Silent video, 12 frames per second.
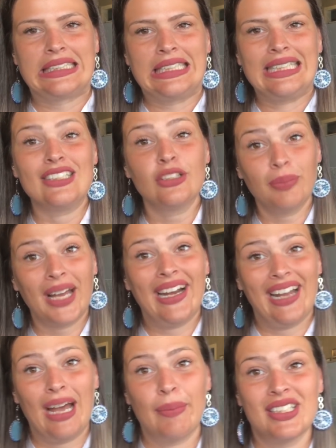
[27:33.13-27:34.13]
These are bad
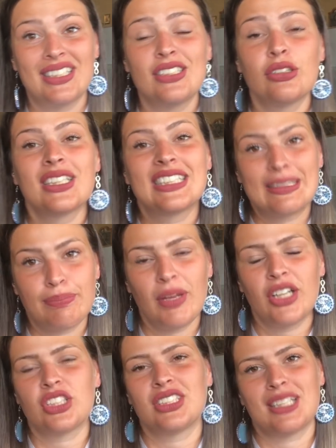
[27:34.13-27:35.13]
habits. These are, I
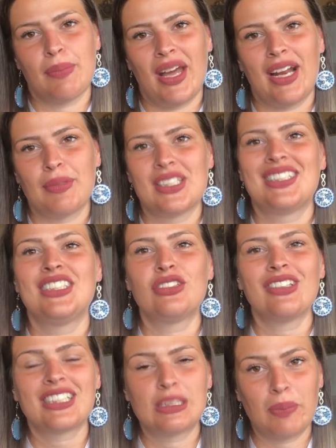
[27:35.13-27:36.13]
shouldn't say bad habits. These are
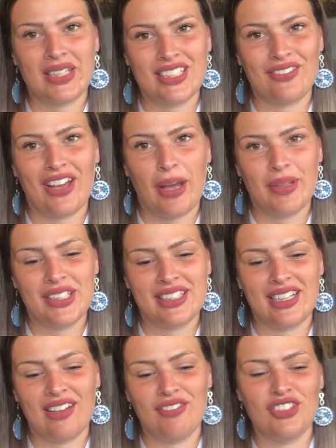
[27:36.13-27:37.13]
expensive habits
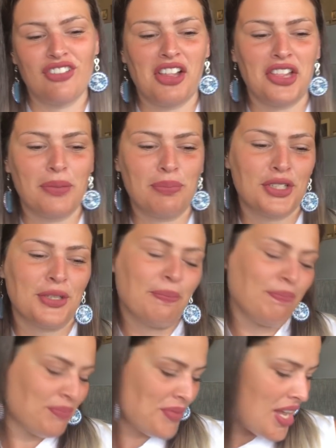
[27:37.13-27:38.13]
that I've developed.
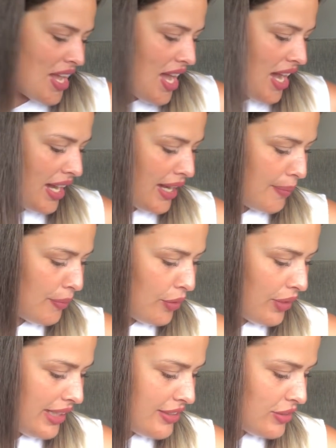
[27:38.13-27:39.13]

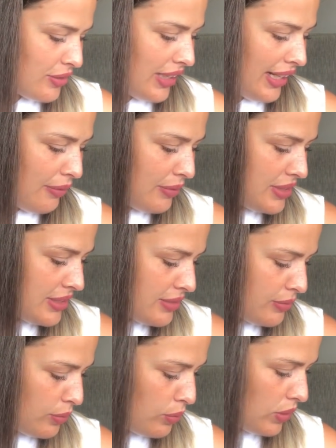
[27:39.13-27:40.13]
Okay, so that was
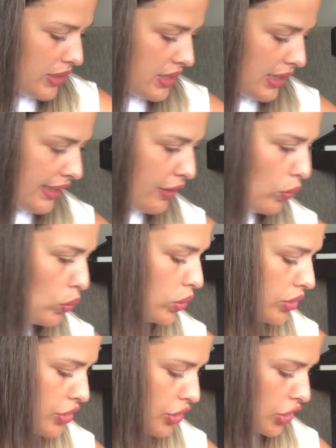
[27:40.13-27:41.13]
what I
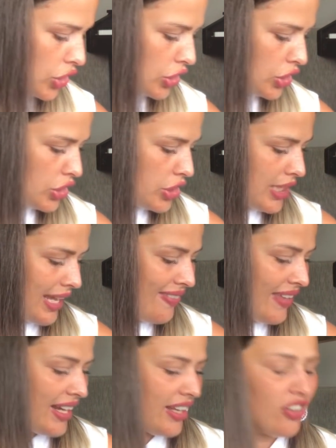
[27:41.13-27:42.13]
ordered. And
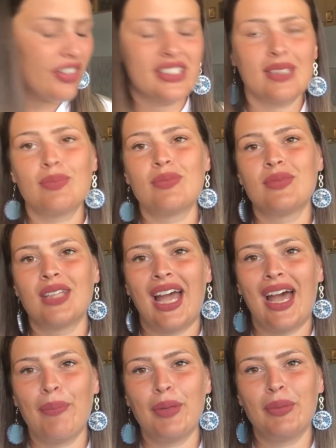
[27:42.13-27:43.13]
then I got some
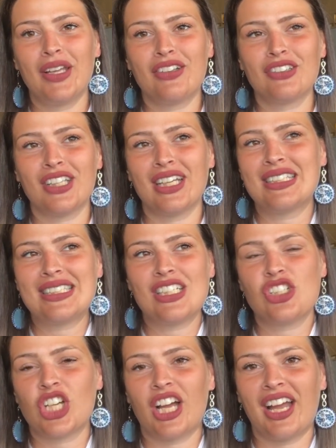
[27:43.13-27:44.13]
Happy Mail or like
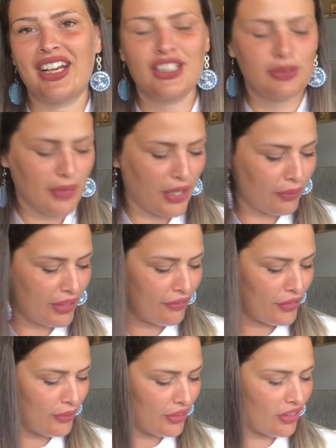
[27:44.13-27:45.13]
Stitch Kindness Mail, whatever
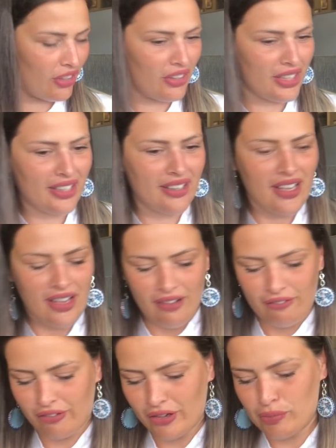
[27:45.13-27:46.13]
you want to call it,
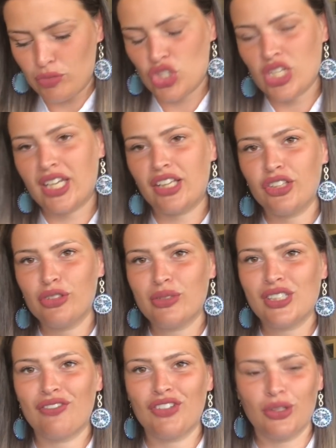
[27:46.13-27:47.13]
from Jill, who is
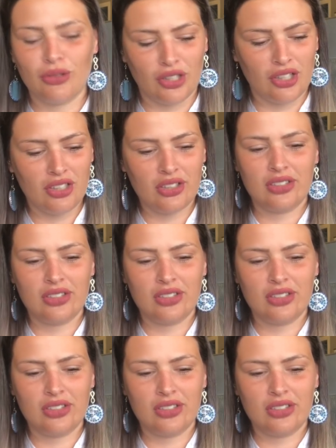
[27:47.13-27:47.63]
a viewer.